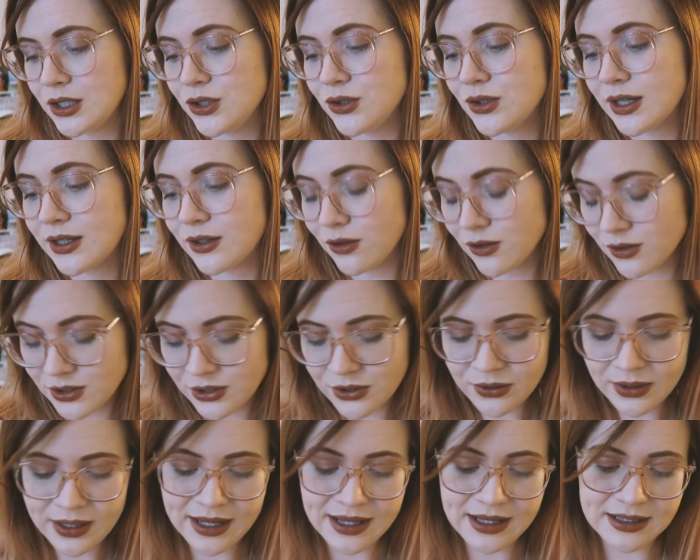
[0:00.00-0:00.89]
you can
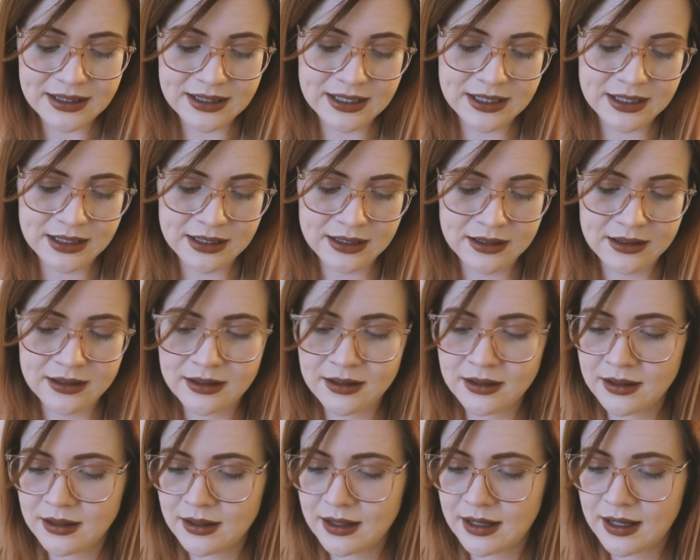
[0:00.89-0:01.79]
also get
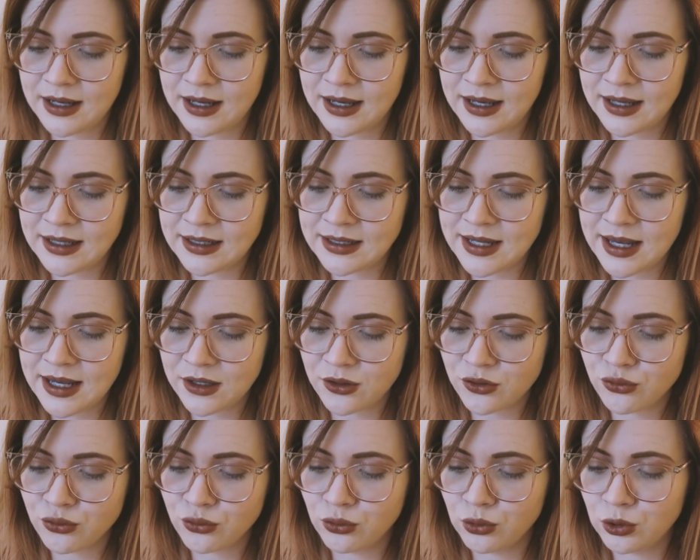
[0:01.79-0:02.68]
an
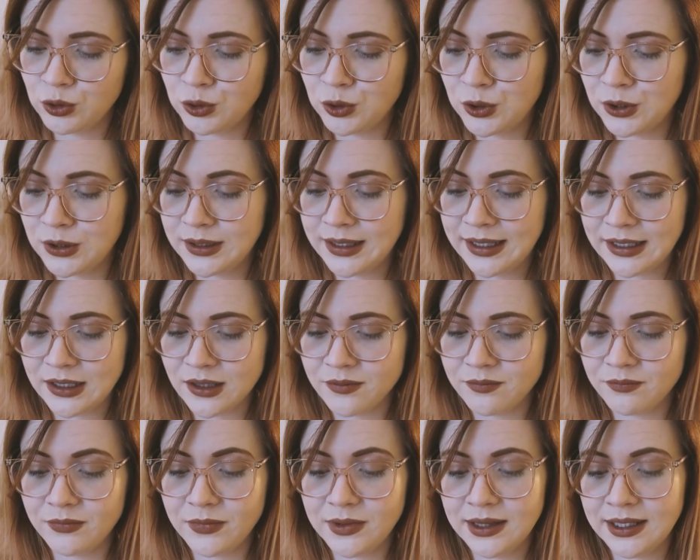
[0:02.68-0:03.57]
actual like
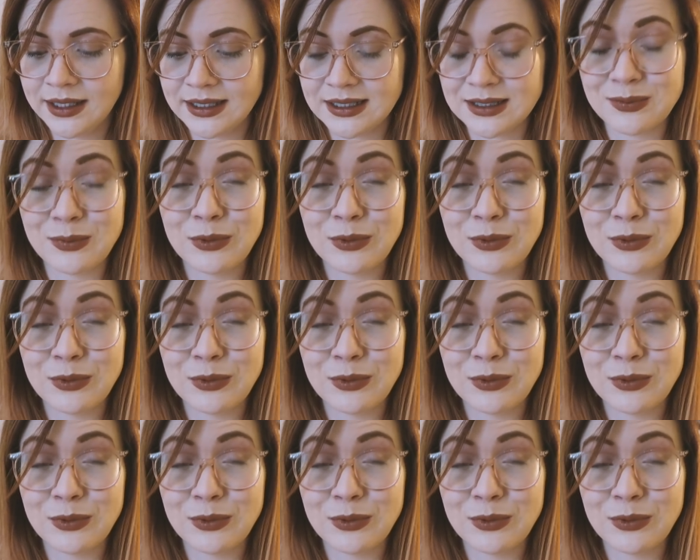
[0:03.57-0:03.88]
a